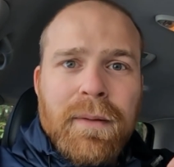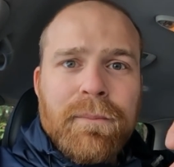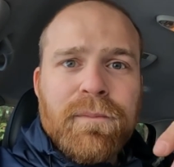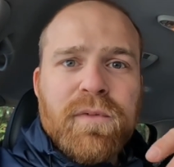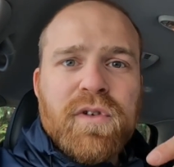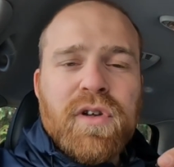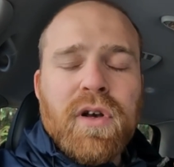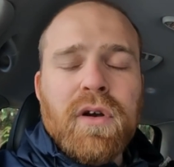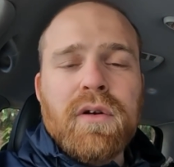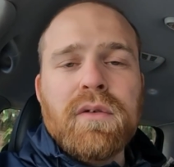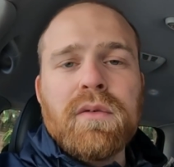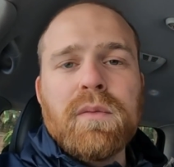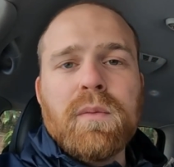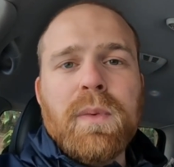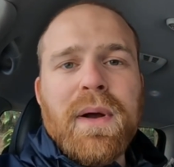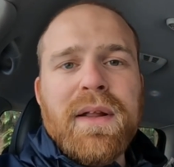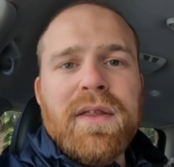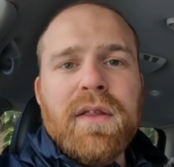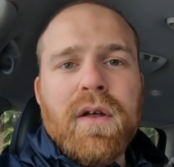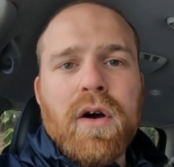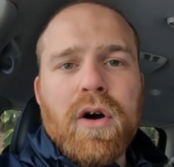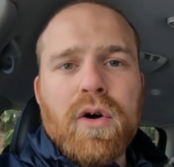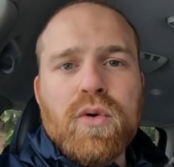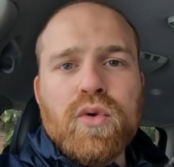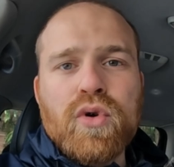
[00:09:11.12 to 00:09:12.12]
So
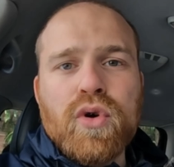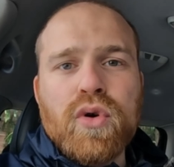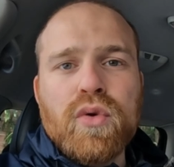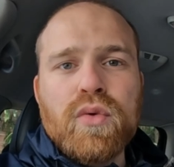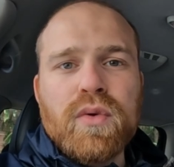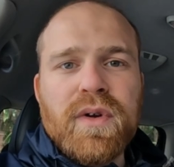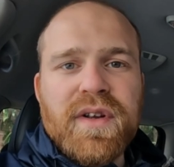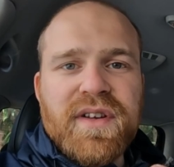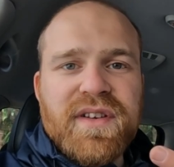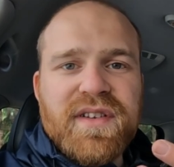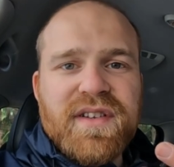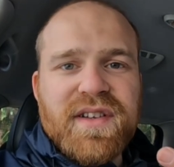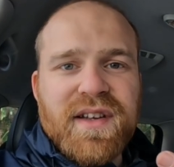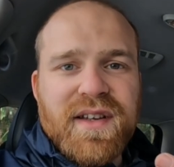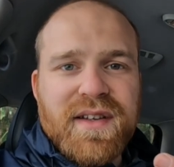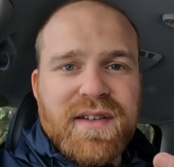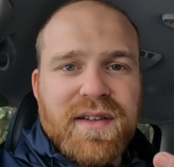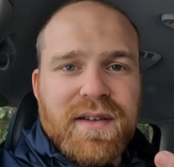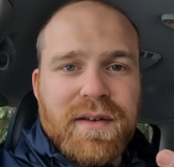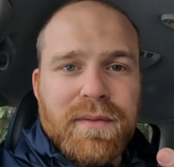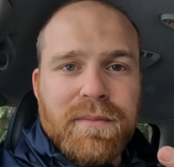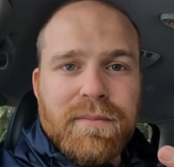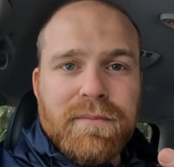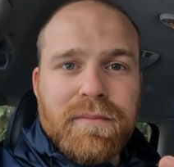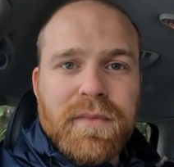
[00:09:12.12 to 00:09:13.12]
when the whole coolant
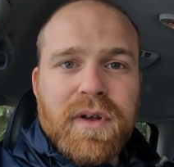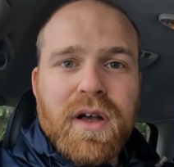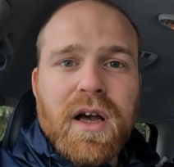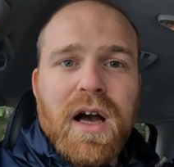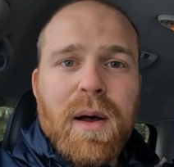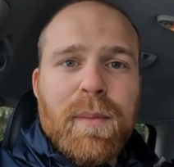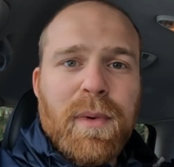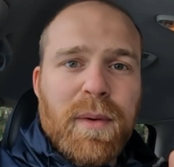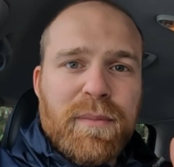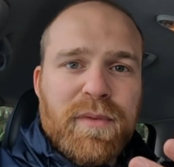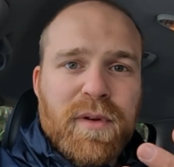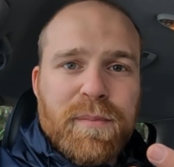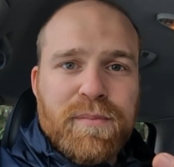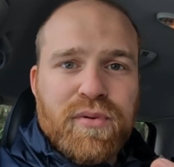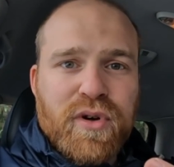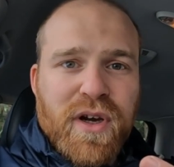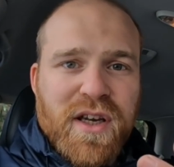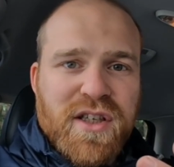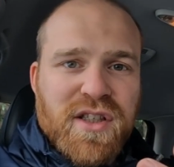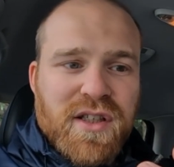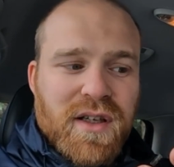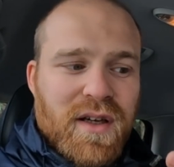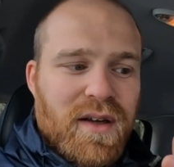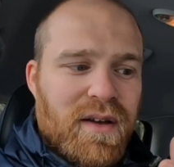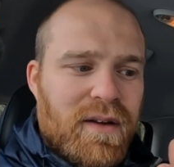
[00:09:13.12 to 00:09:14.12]
system come up to
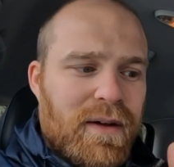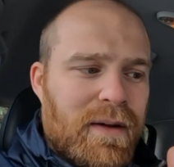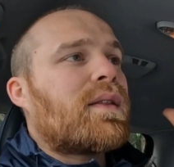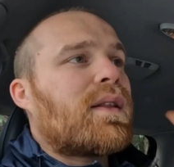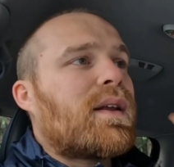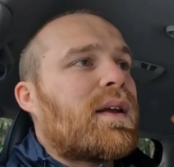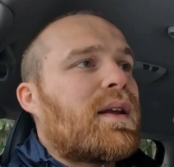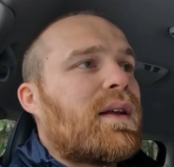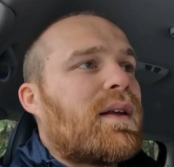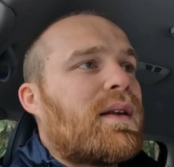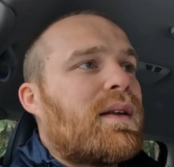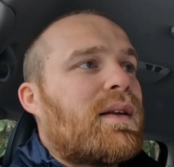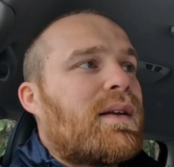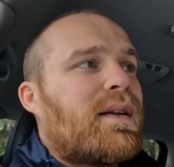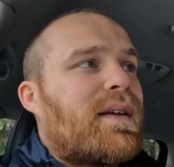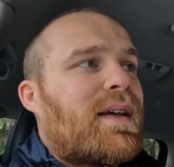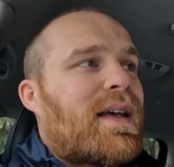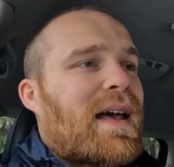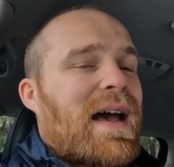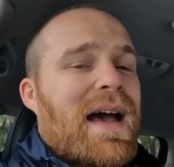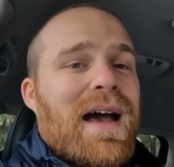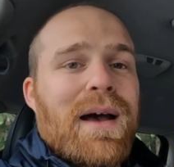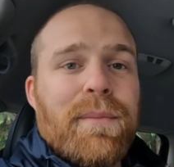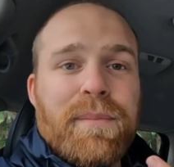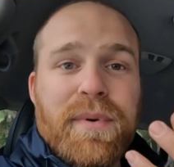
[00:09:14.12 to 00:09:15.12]
pressure, the
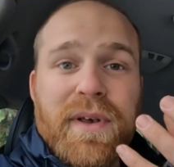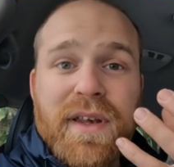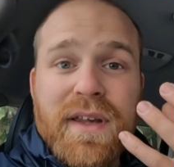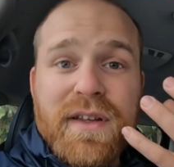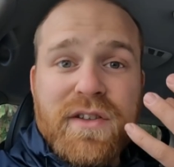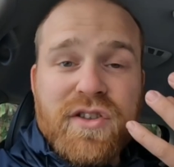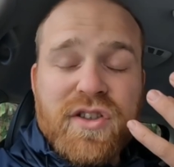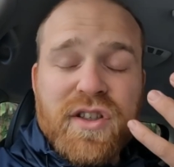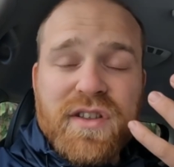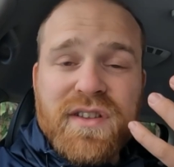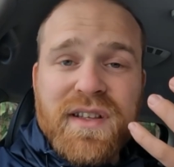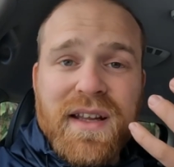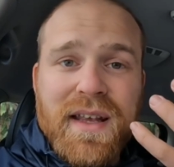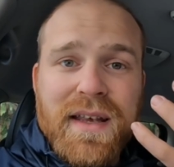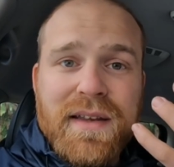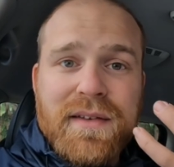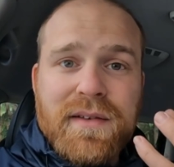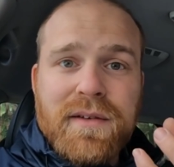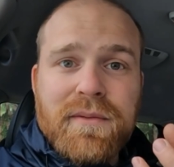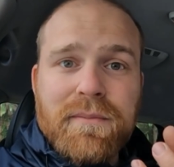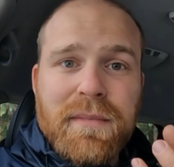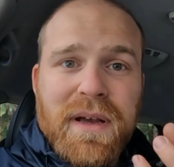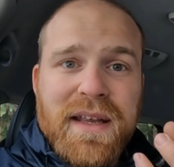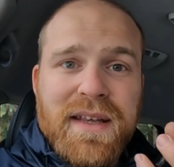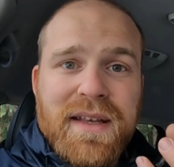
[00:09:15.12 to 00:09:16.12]
cap, it just
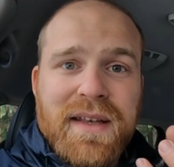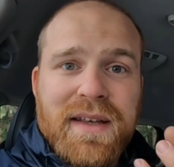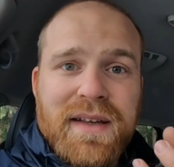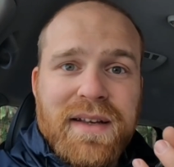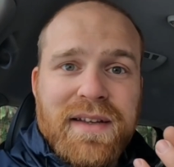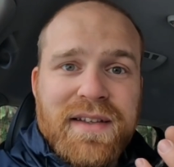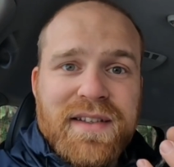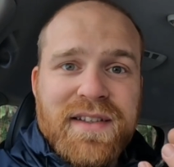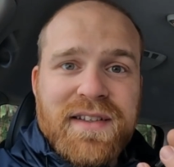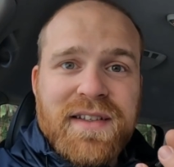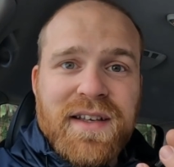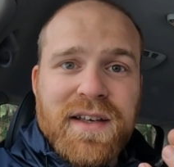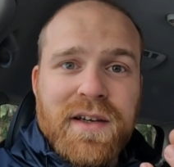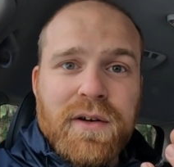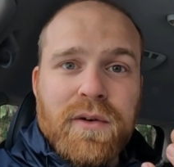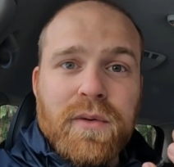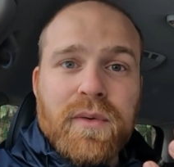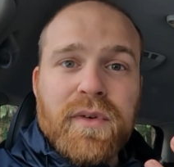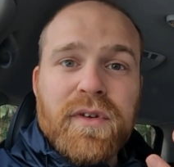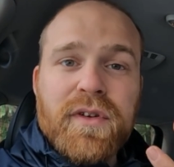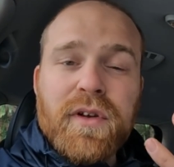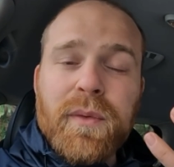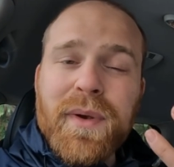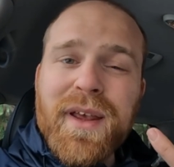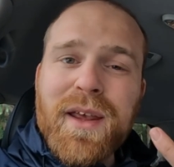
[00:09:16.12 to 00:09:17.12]
isn't making a
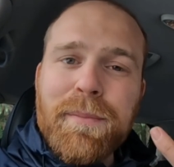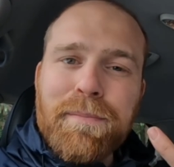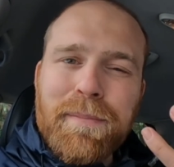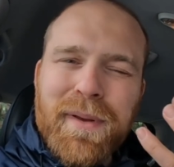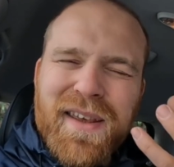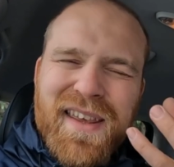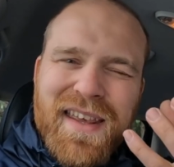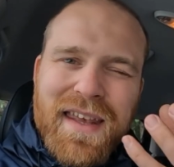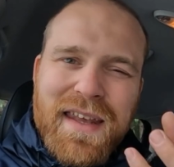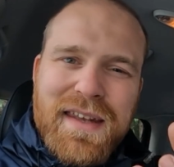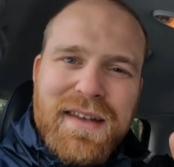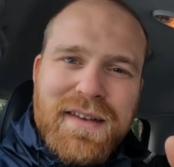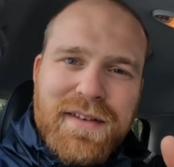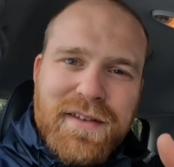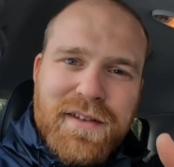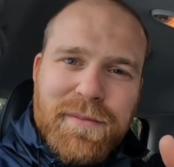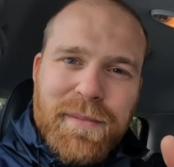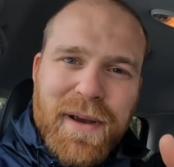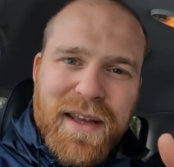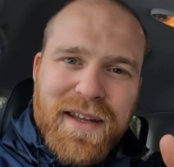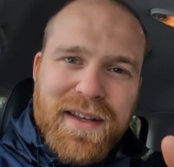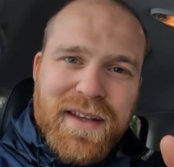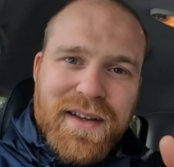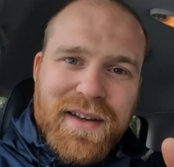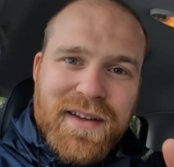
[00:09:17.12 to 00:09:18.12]
seal. So it begins
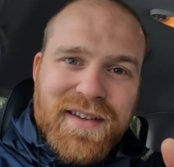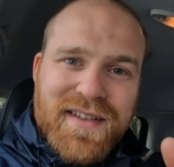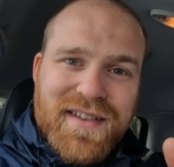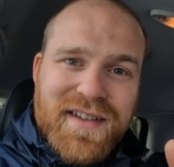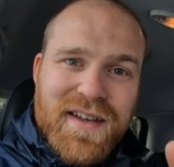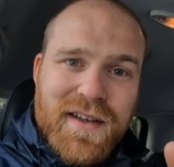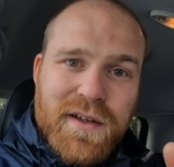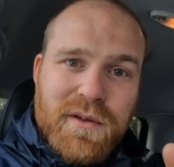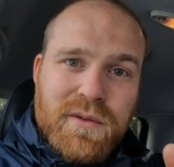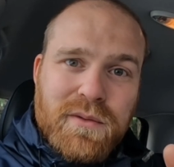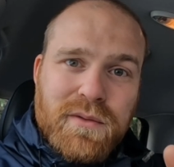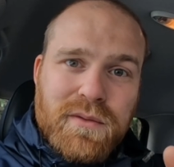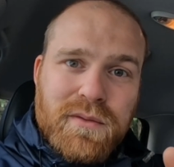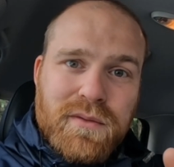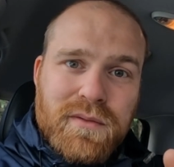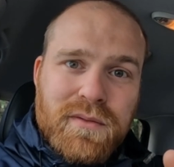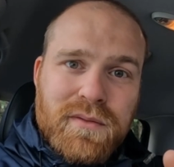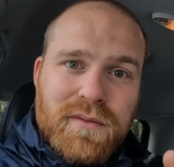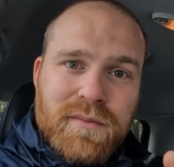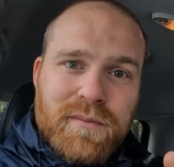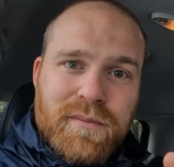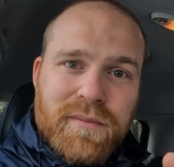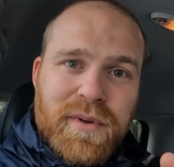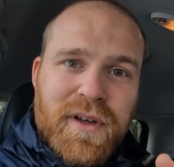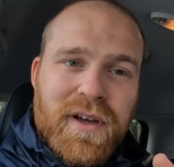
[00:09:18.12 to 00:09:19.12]
making a seal
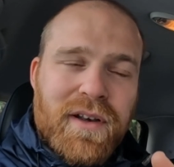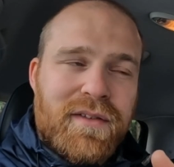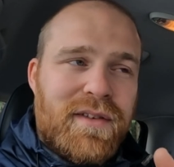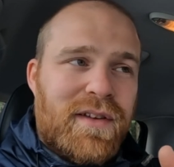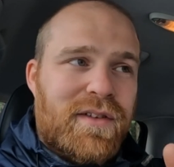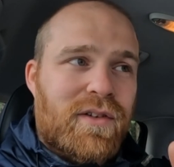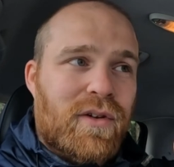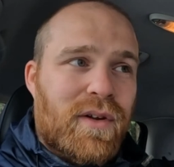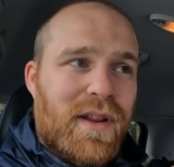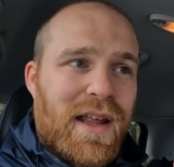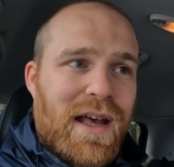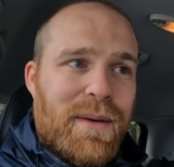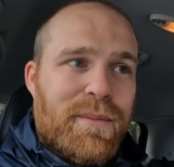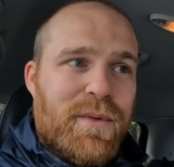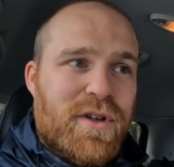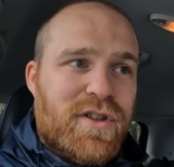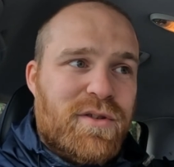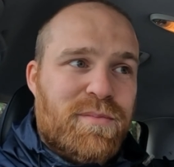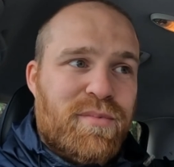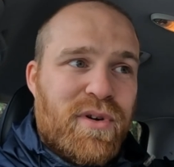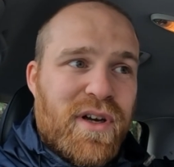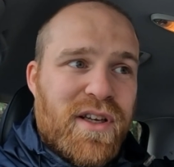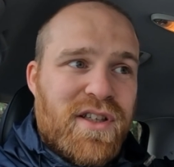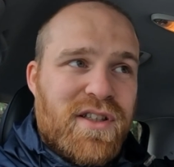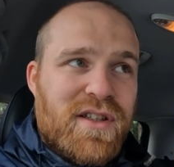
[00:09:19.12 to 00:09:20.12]
because there's not that
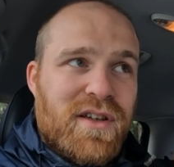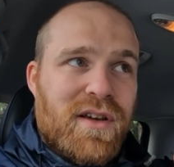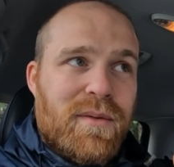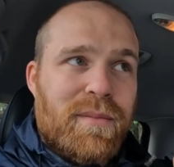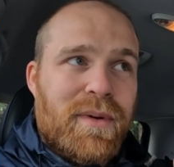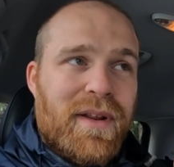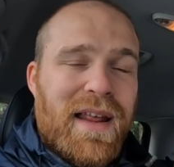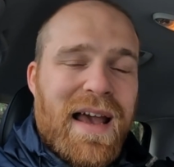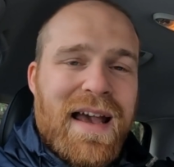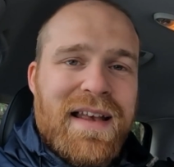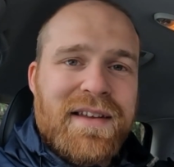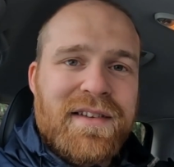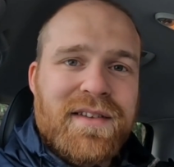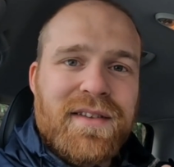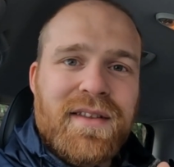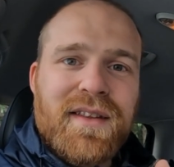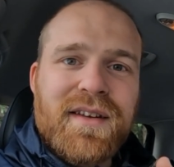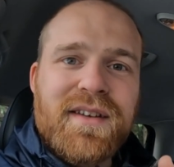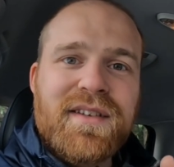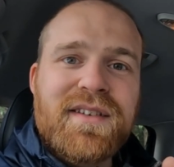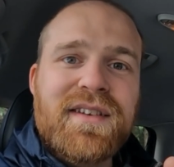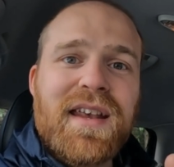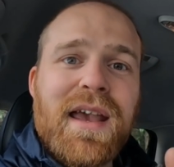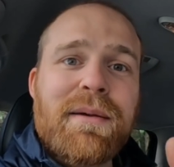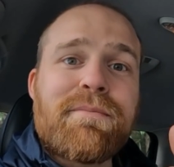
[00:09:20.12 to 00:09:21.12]
much pressure, but as the
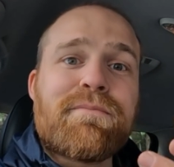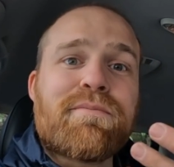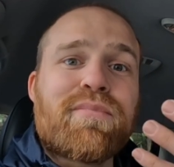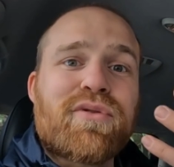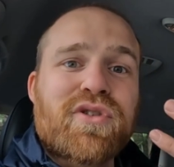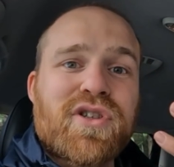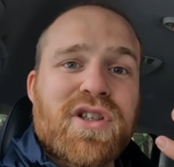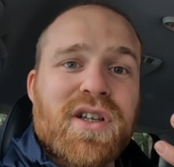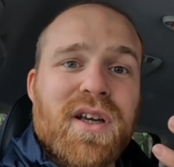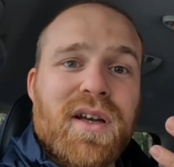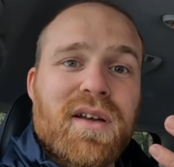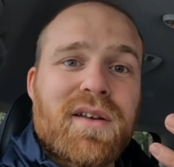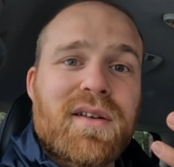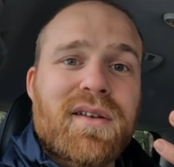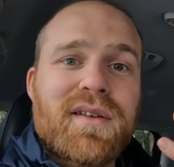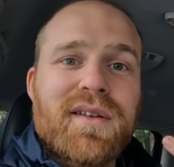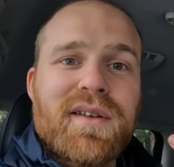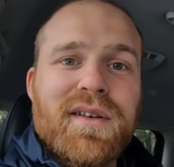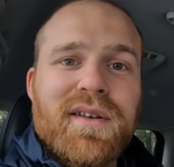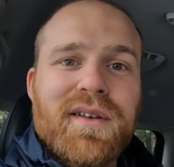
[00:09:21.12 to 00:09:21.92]
temperature